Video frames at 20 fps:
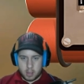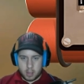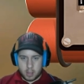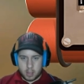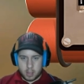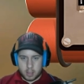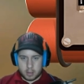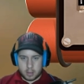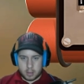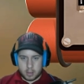
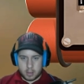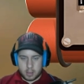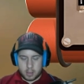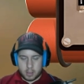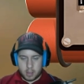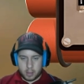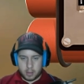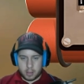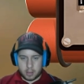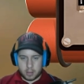Let's
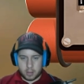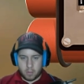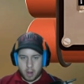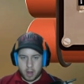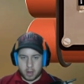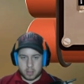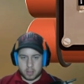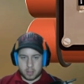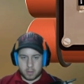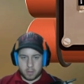cut this
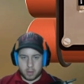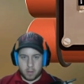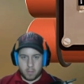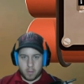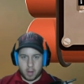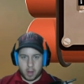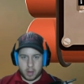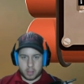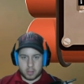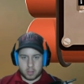wire so we don't
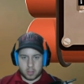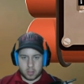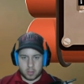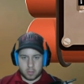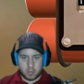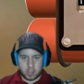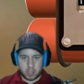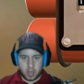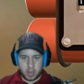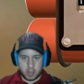want it to
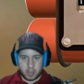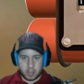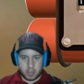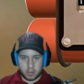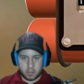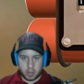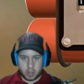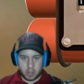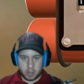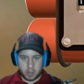switch on this
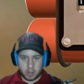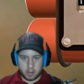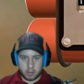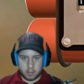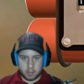one here.